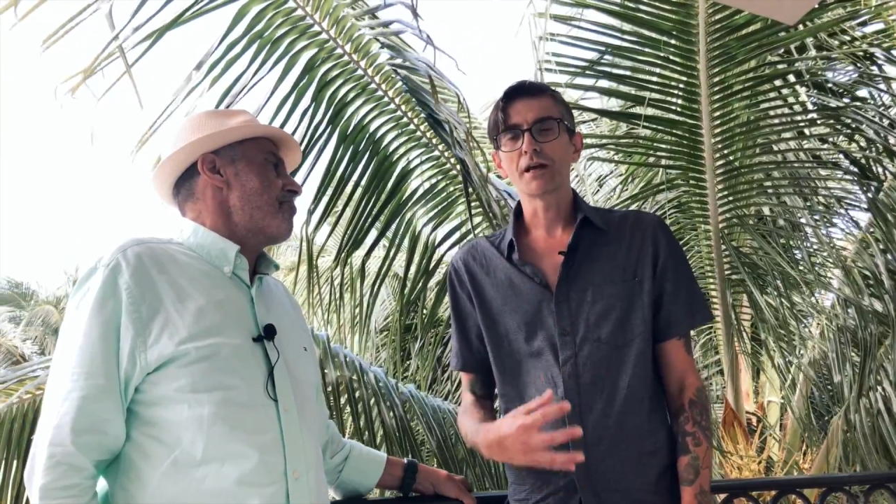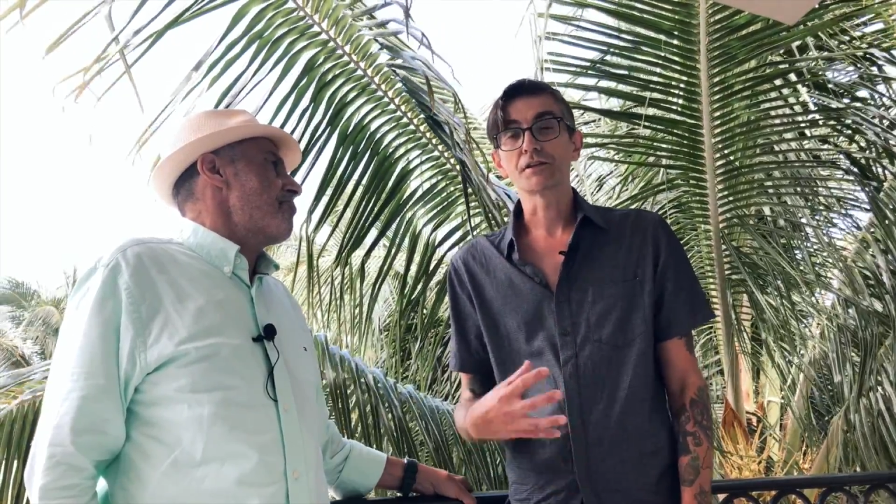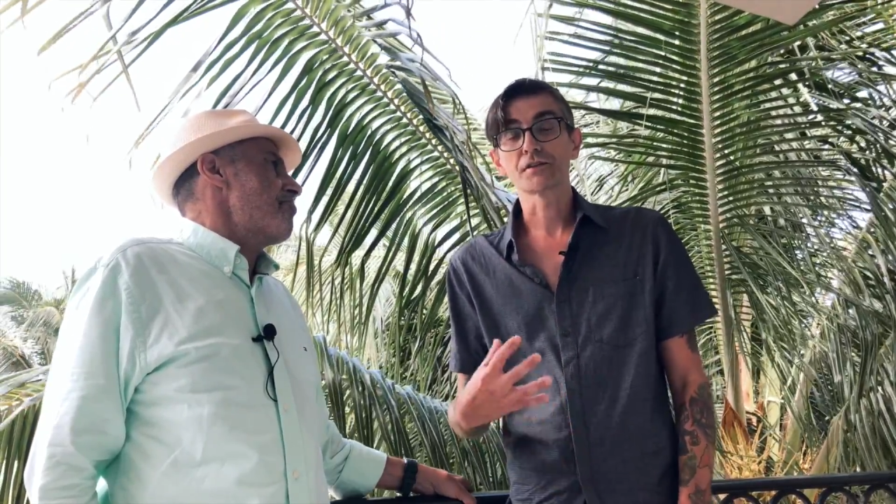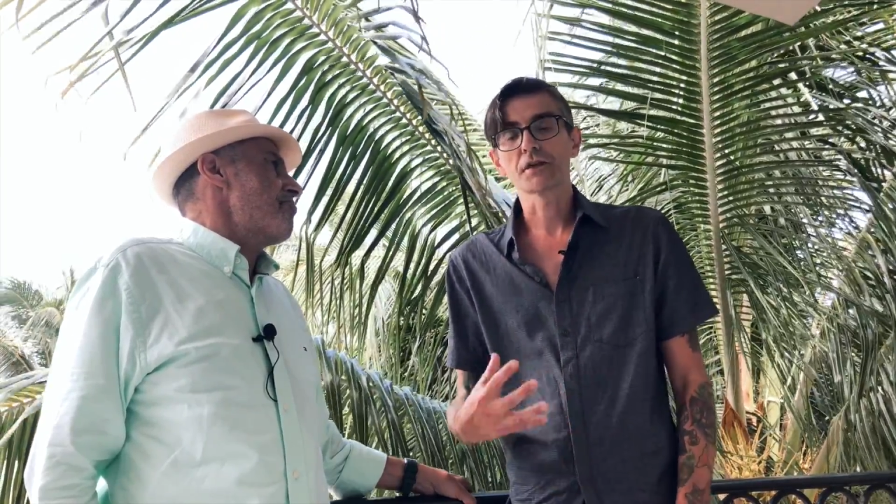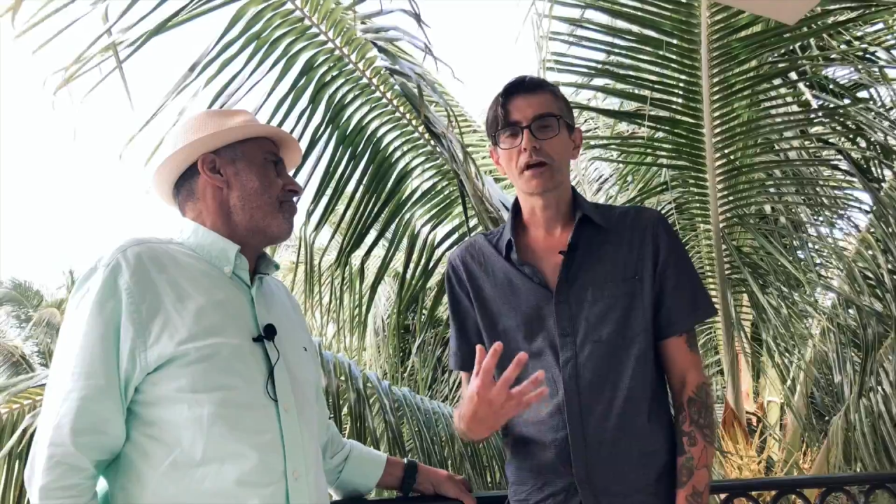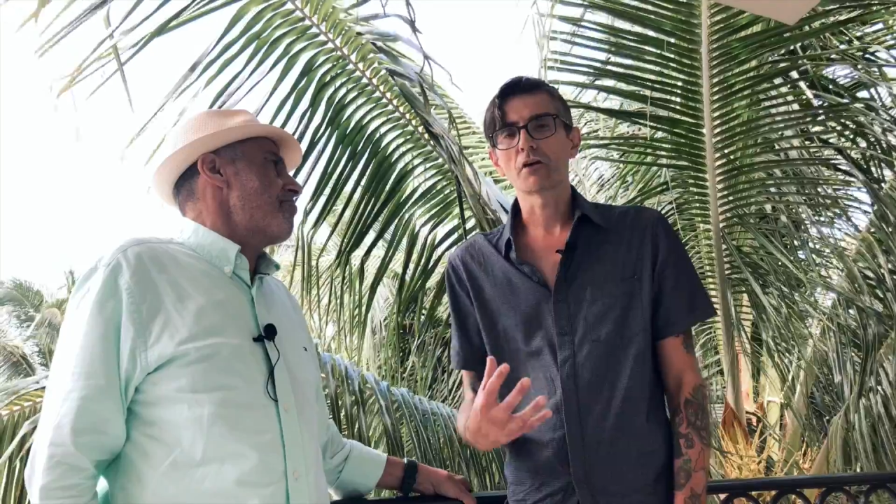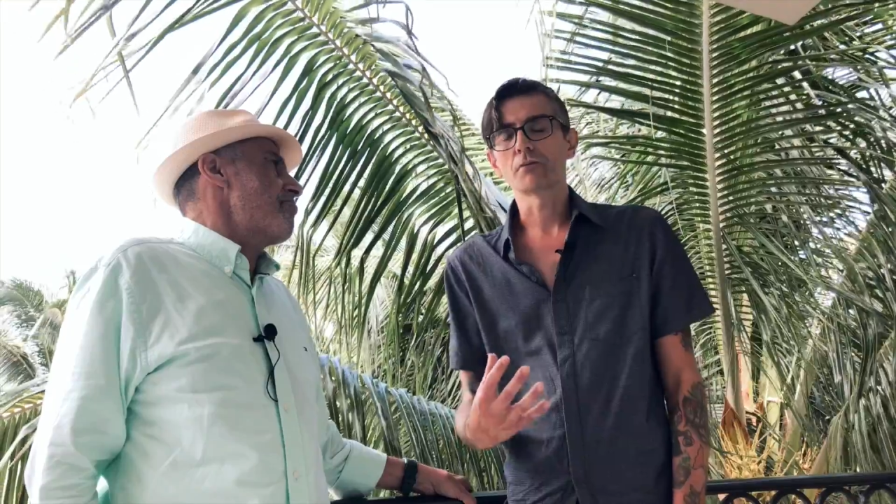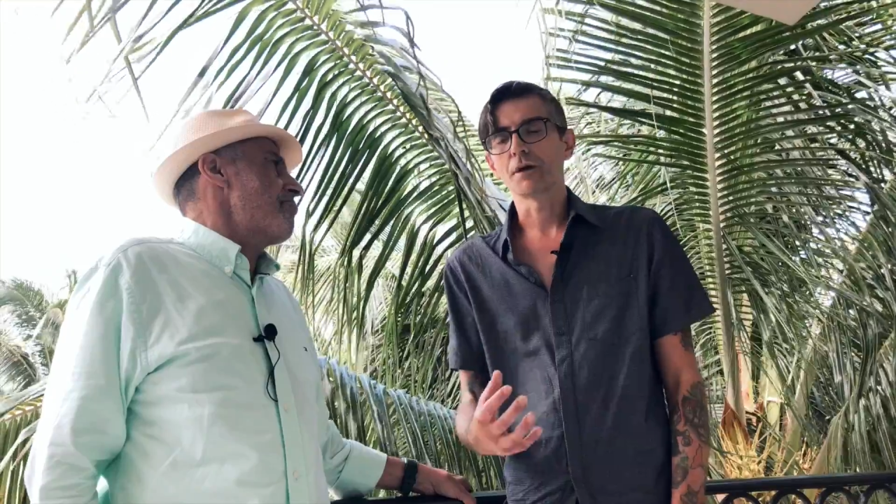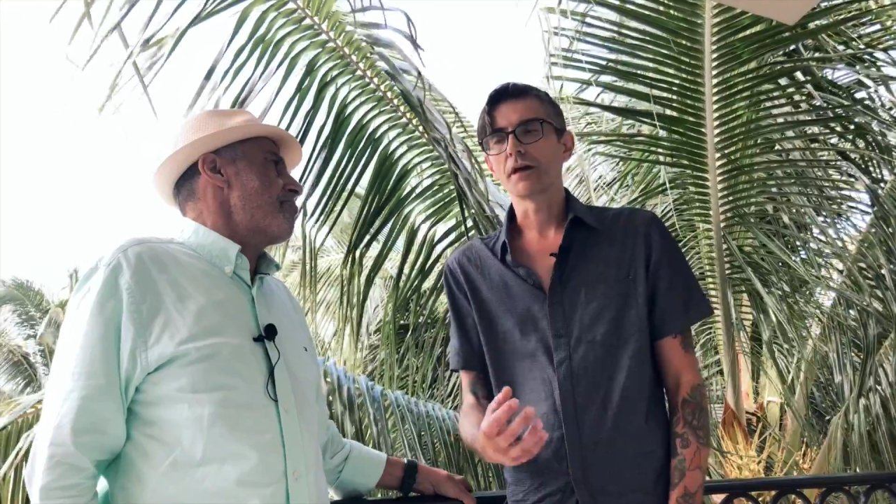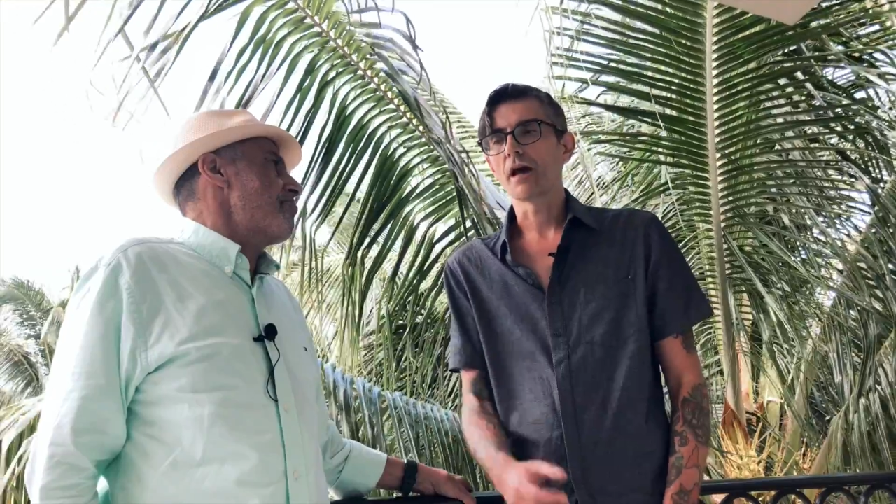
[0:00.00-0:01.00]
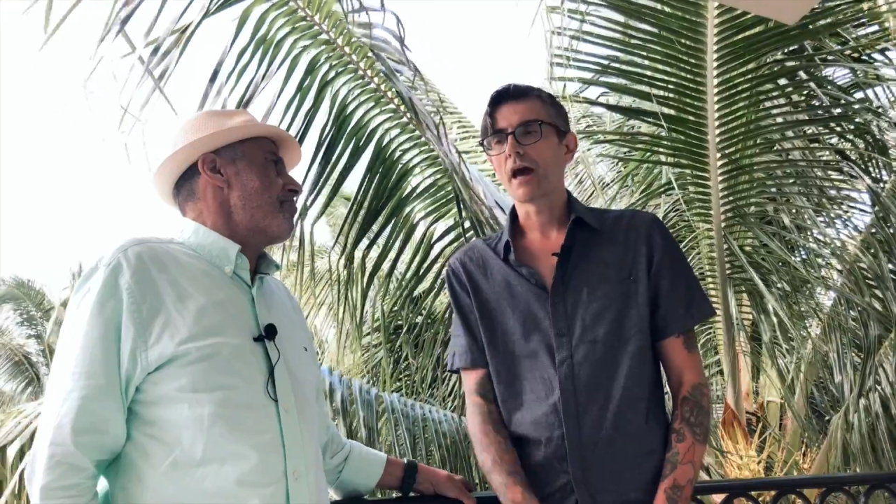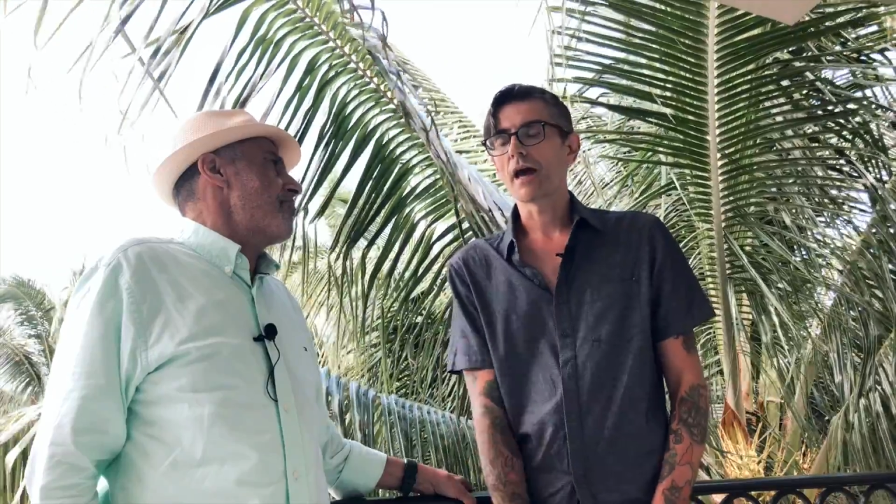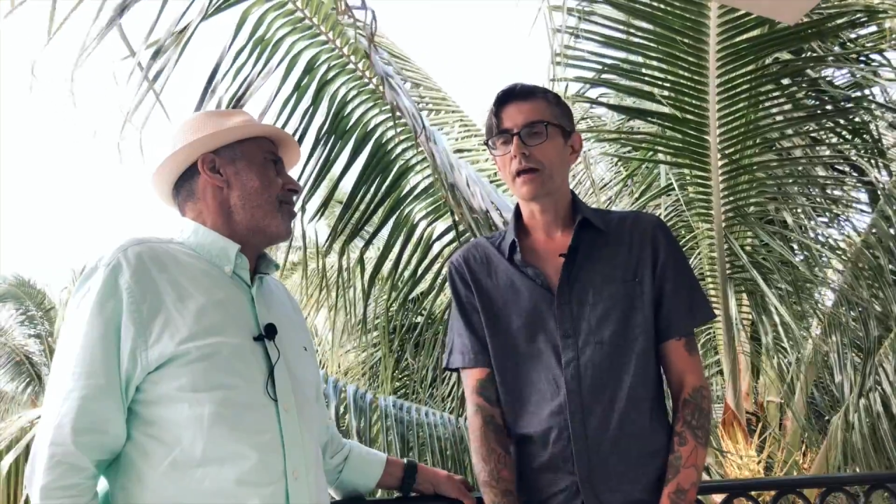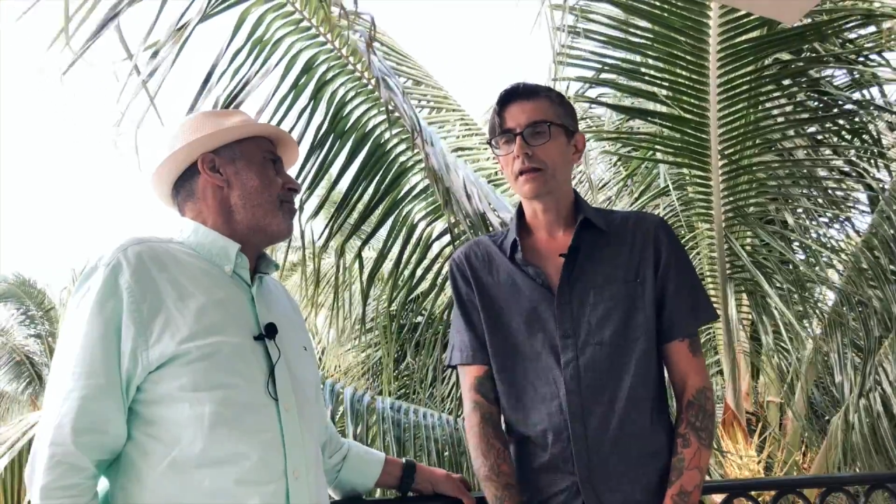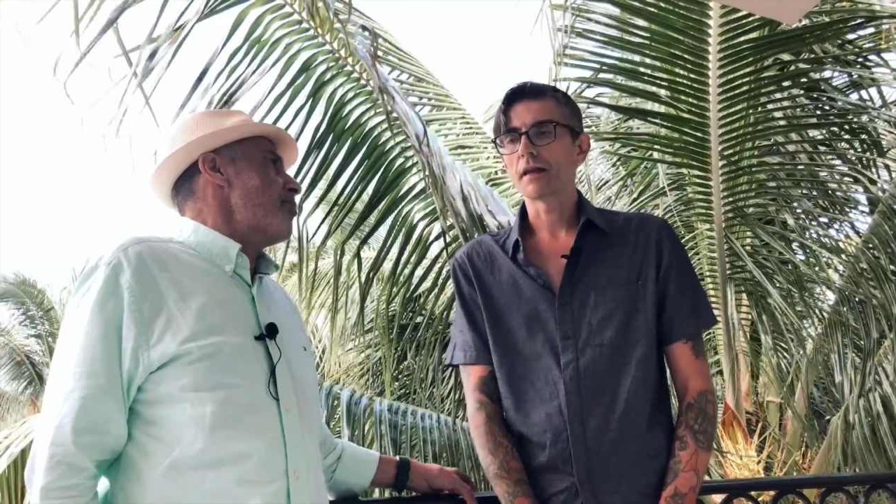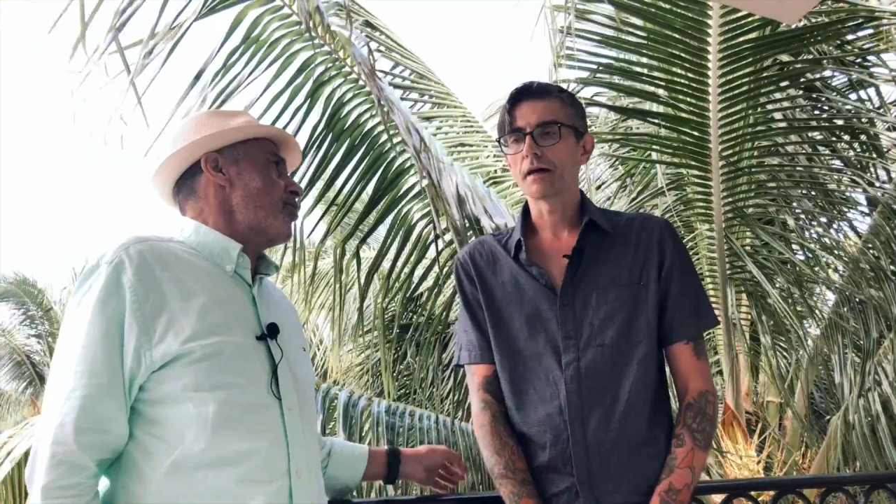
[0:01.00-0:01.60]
it scared me. And